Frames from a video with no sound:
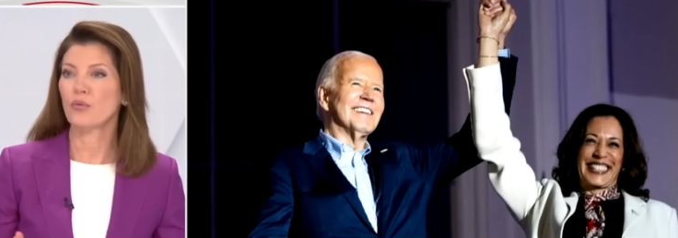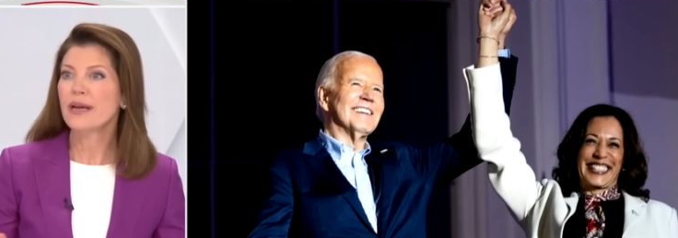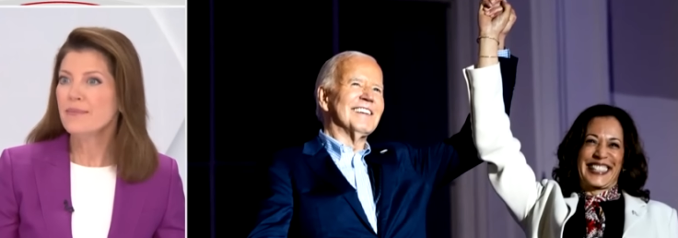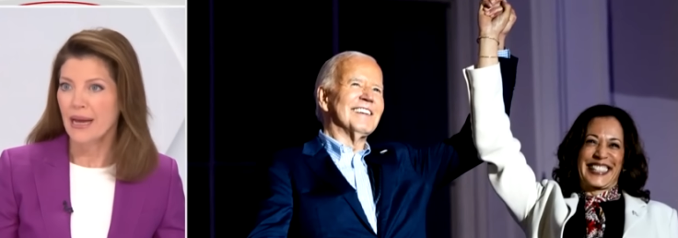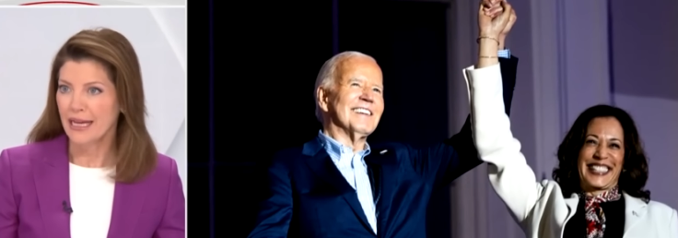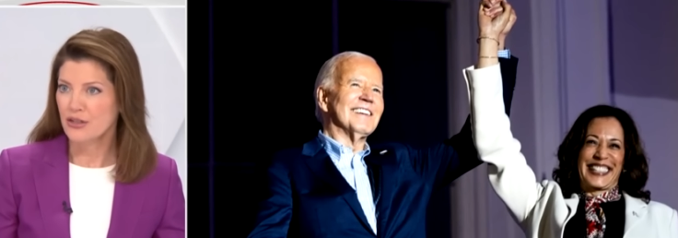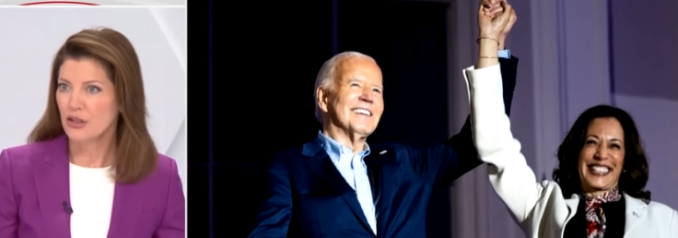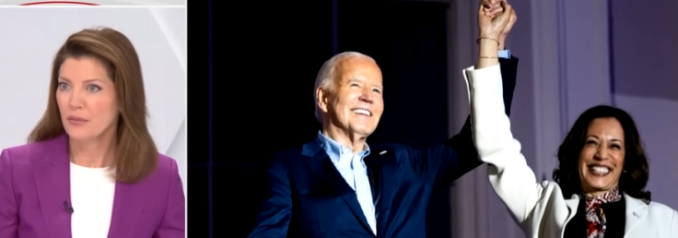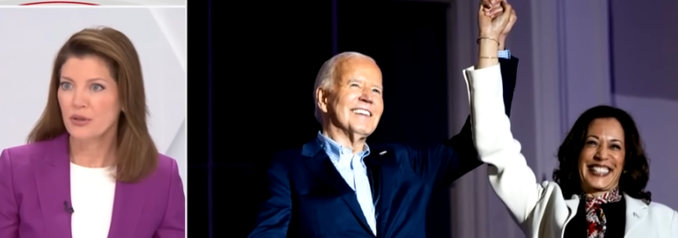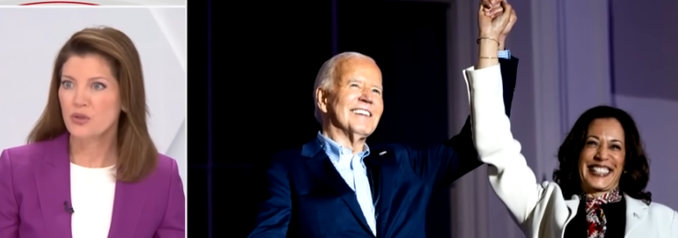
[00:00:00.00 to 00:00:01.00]

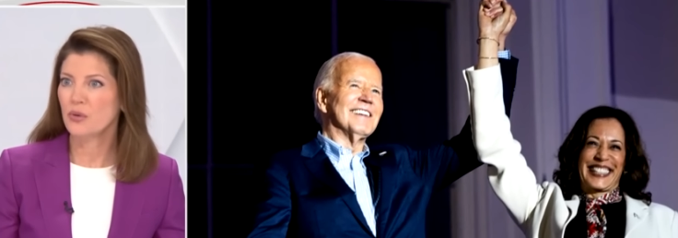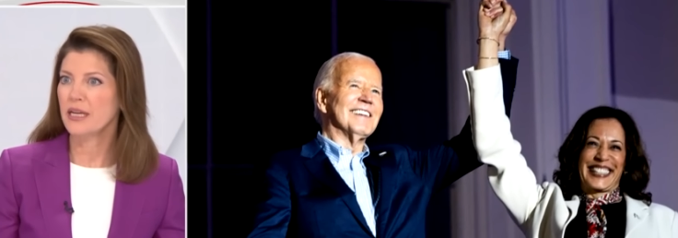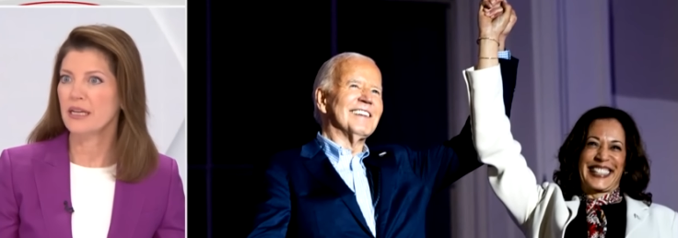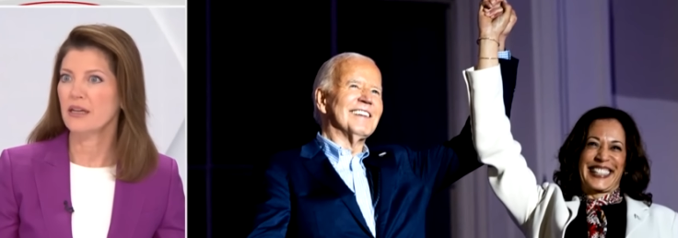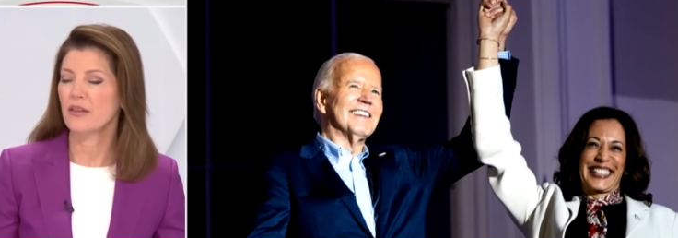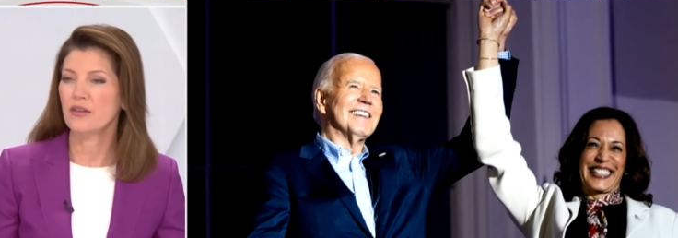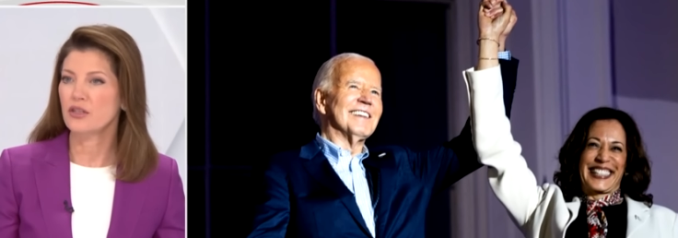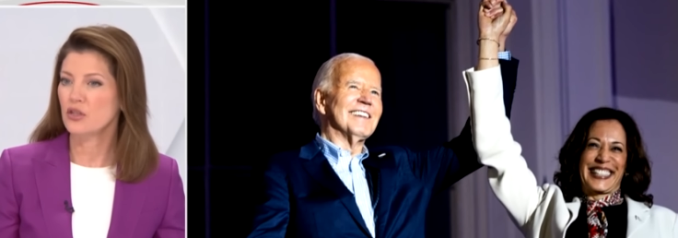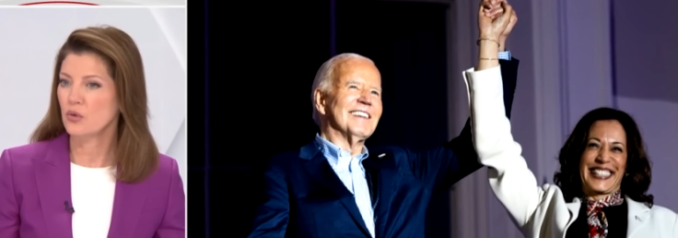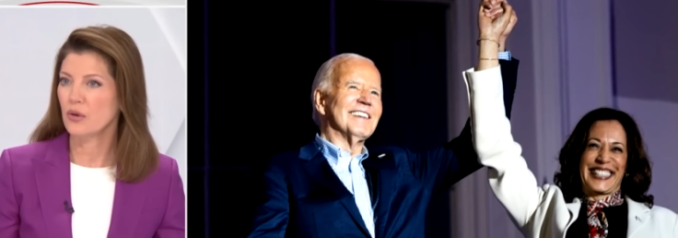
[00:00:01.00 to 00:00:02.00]
Speaker 1: rematch between
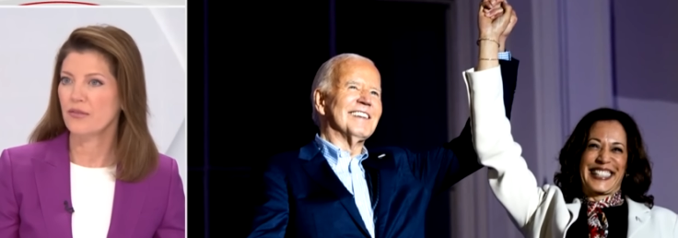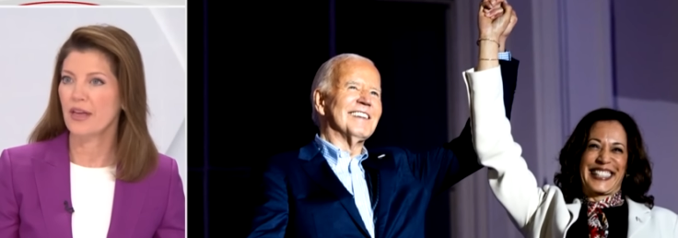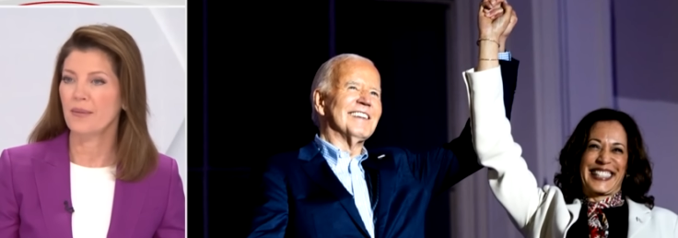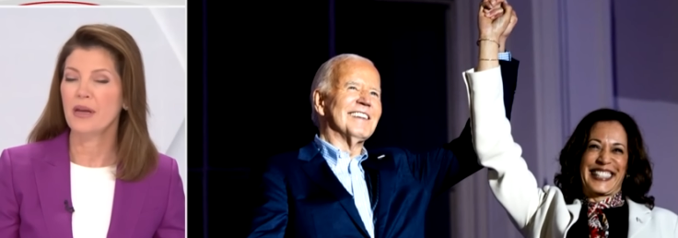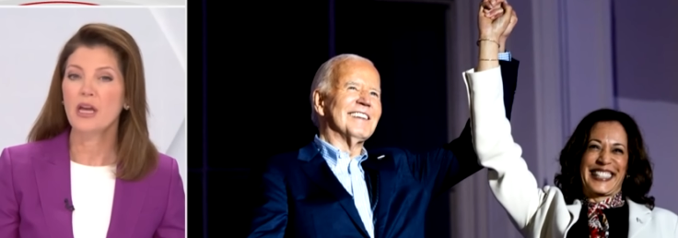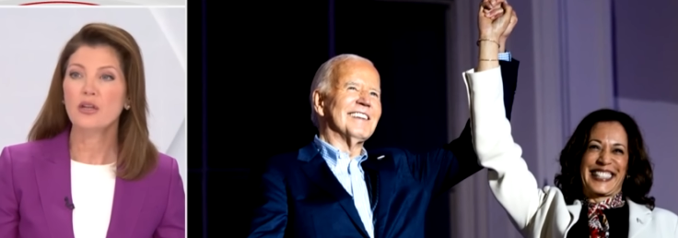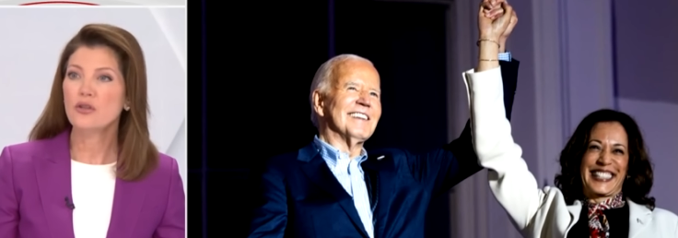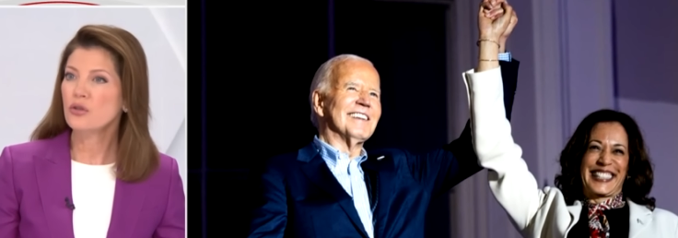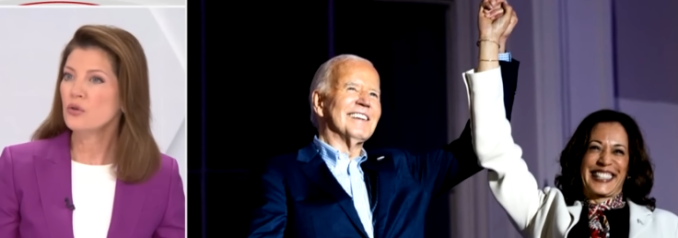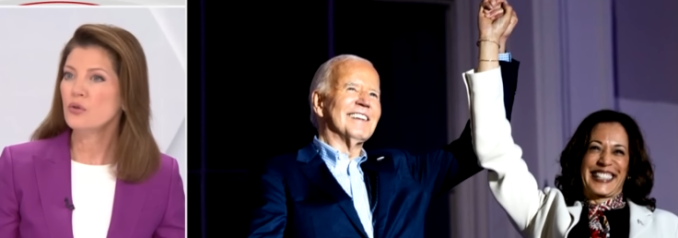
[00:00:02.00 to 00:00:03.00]
the two of them.
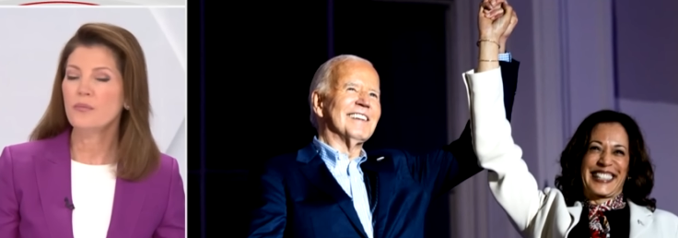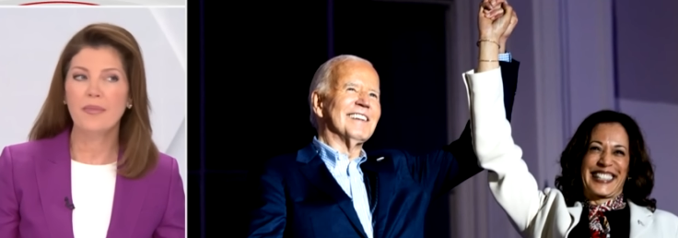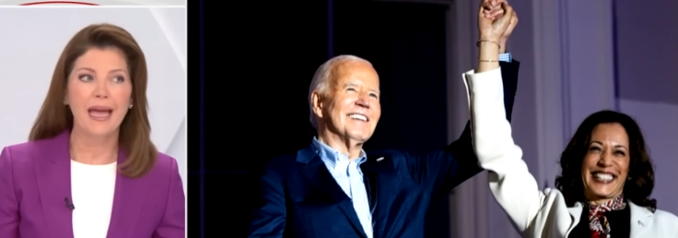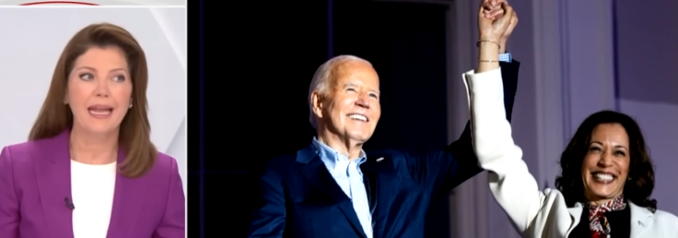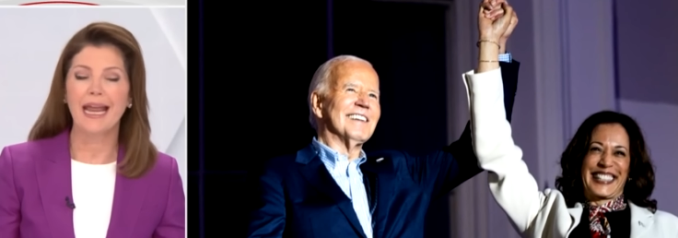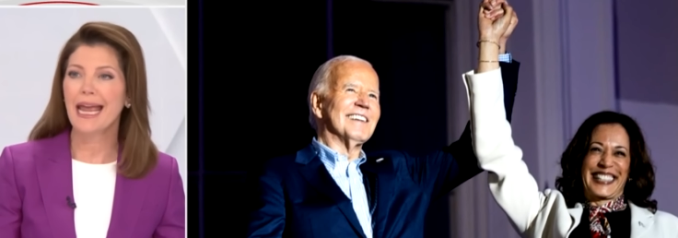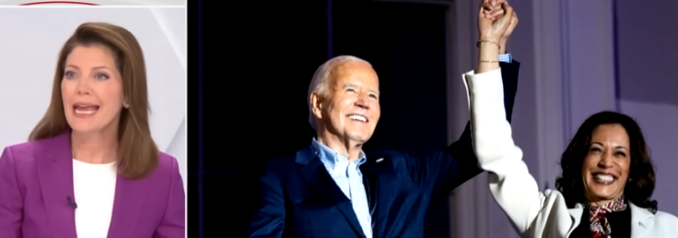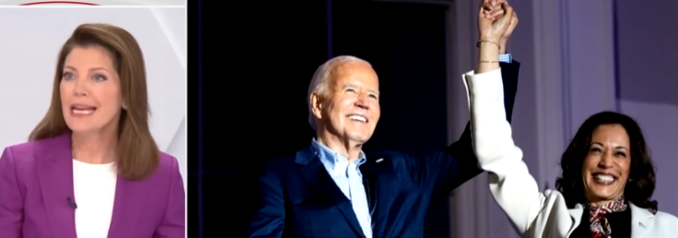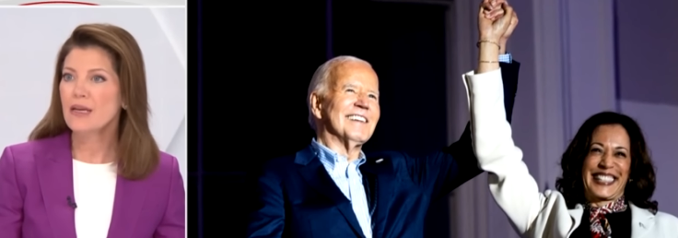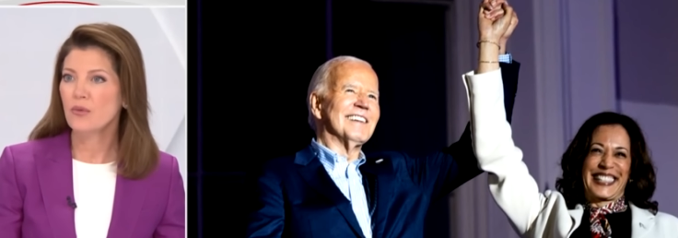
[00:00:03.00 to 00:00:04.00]
Two men,
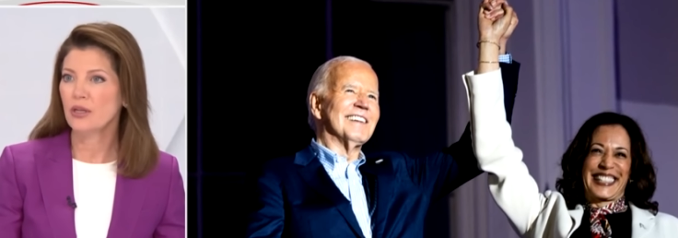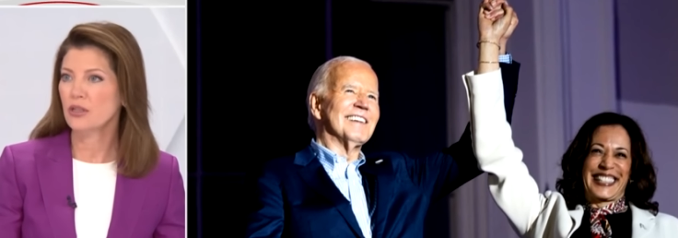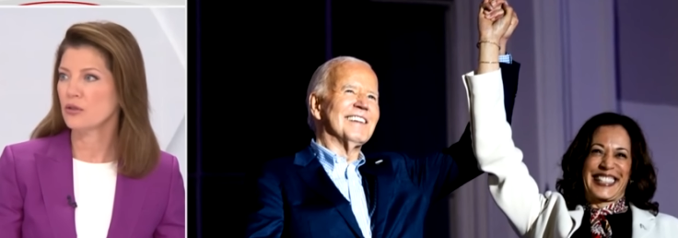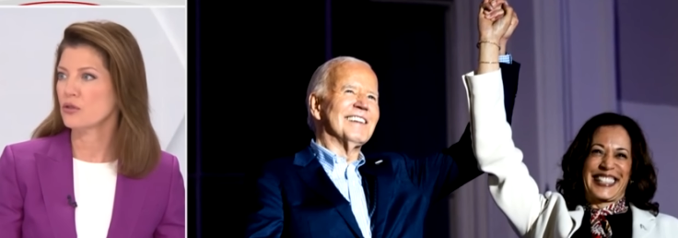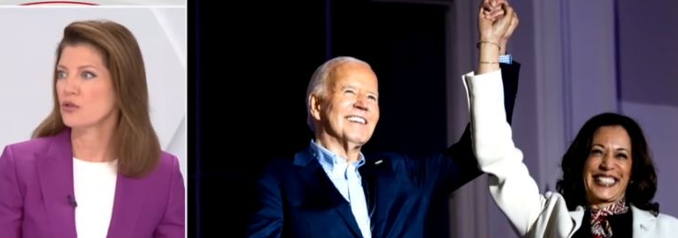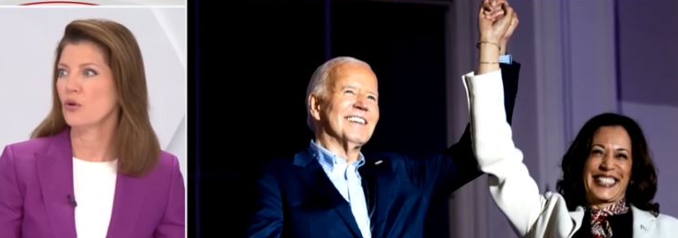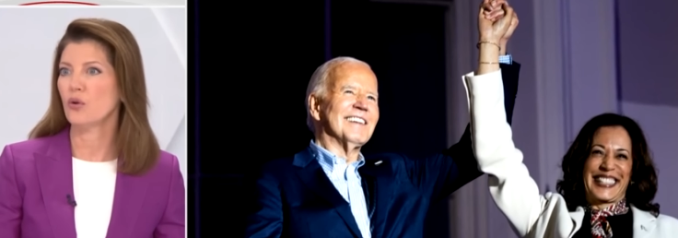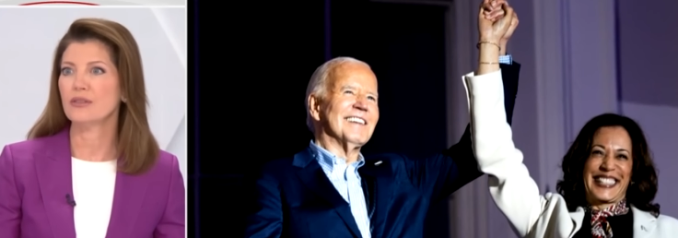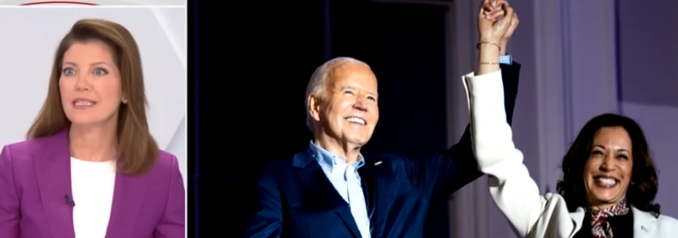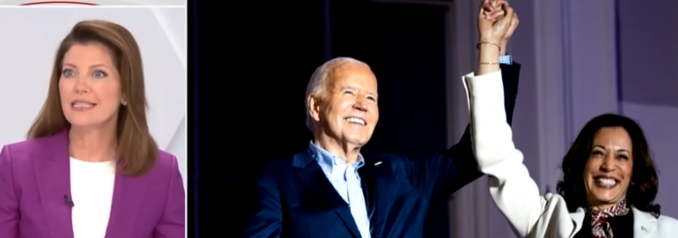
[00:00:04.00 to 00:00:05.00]
81 years old,